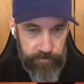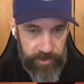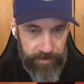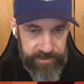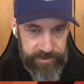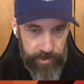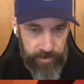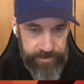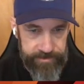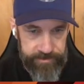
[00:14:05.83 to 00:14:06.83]
get my CPA
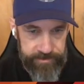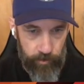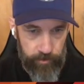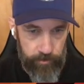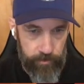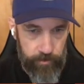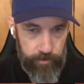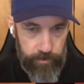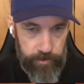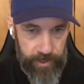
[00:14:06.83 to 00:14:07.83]
license. I would
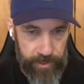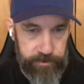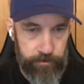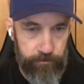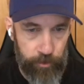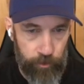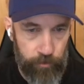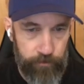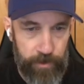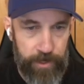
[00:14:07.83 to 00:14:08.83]
like to
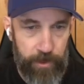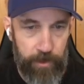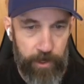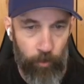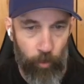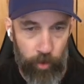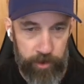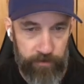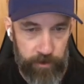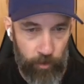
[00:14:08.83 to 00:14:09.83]
move and
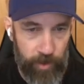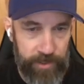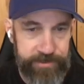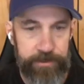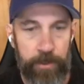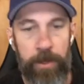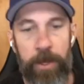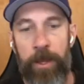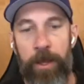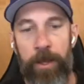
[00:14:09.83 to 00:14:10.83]
work in the US.
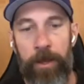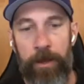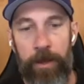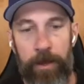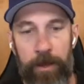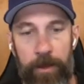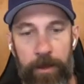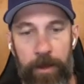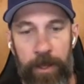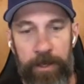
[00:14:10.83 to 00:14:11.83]

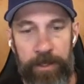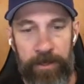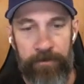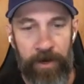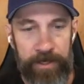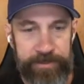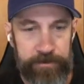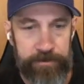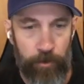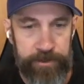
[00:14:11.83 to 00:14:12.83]
Any
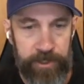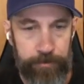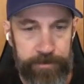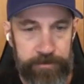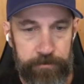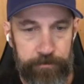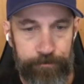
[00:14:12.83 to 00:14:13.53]
advice or tips?